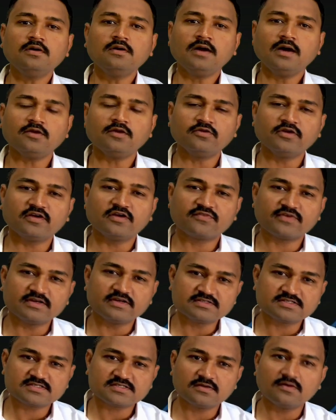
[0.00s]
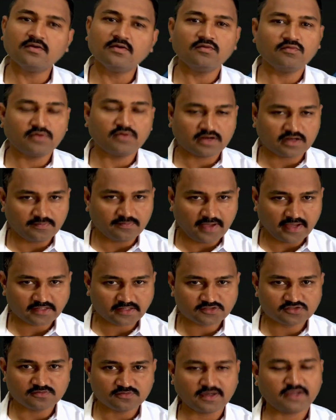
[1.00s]
Hello dear friends, welcome
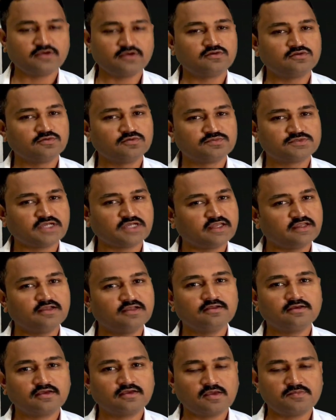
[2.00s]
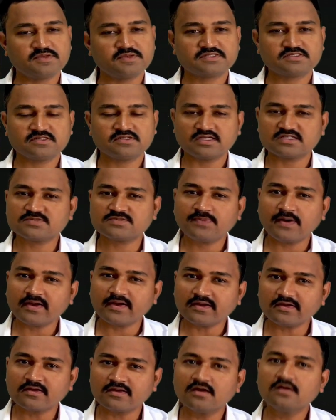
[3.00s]
back to my YouTube channel Chemistry
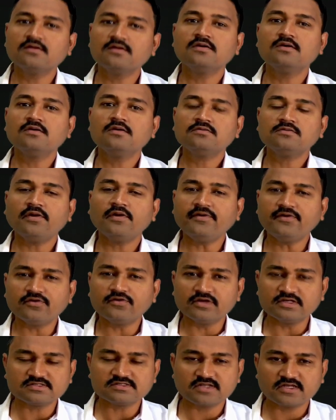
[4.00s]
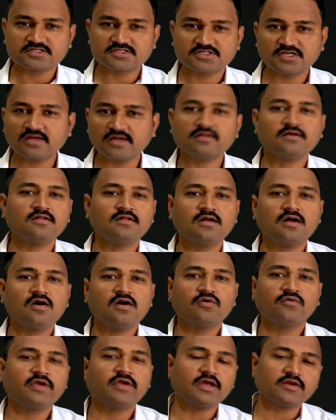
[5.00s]
Aspirant. Now in today's lecture,
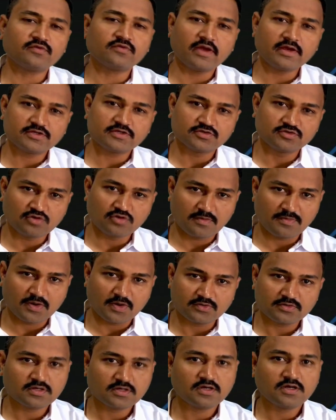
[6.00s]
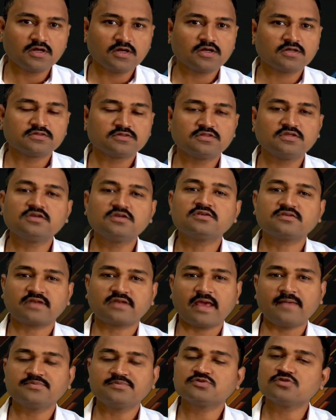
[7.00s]
we are going to know about the
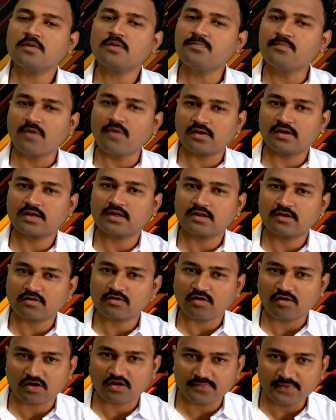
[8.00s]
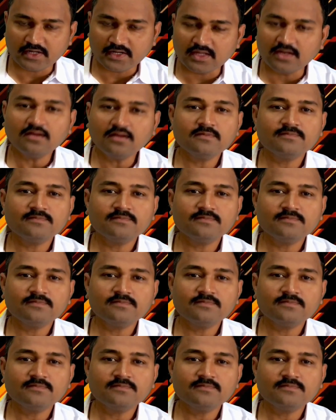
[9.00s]
types of molecular orbital